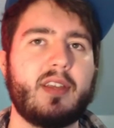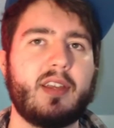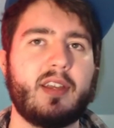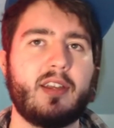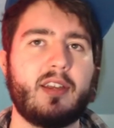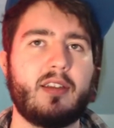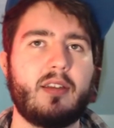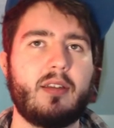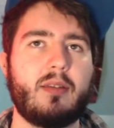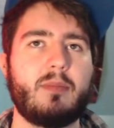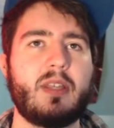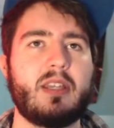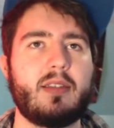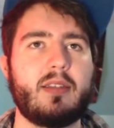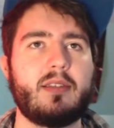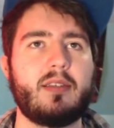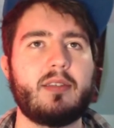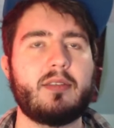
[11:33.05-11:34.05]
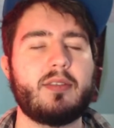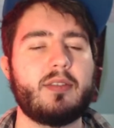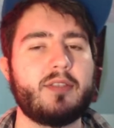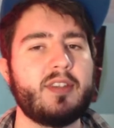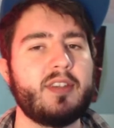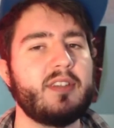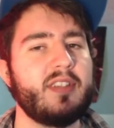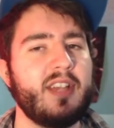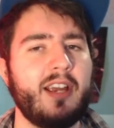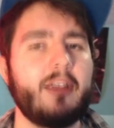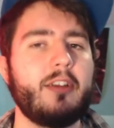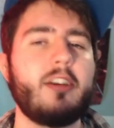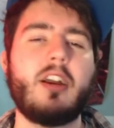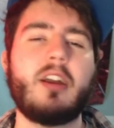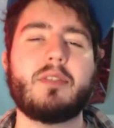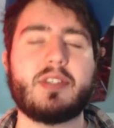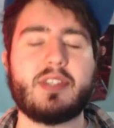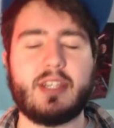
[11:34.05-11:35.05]
There's an entire
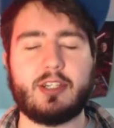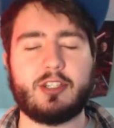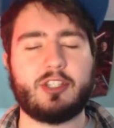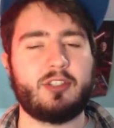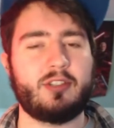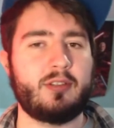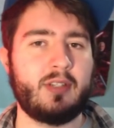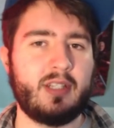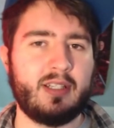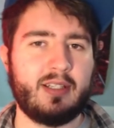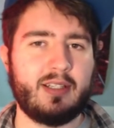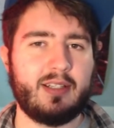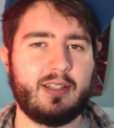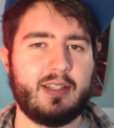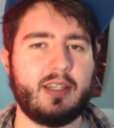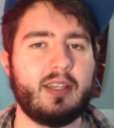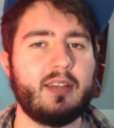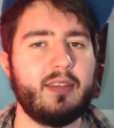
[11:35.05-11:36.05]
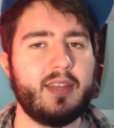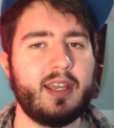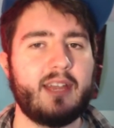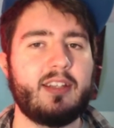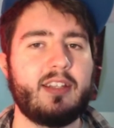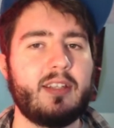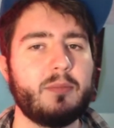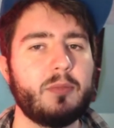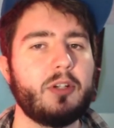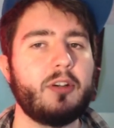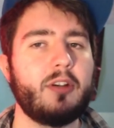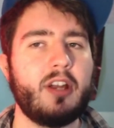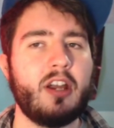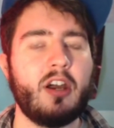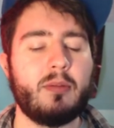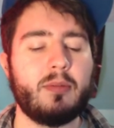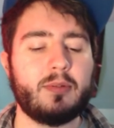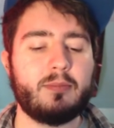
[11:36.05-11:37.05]
conversation in that Imgur
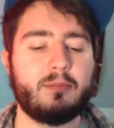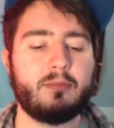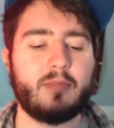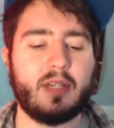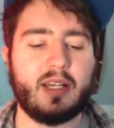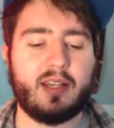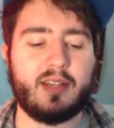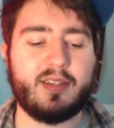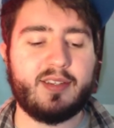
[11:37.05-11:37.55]
album.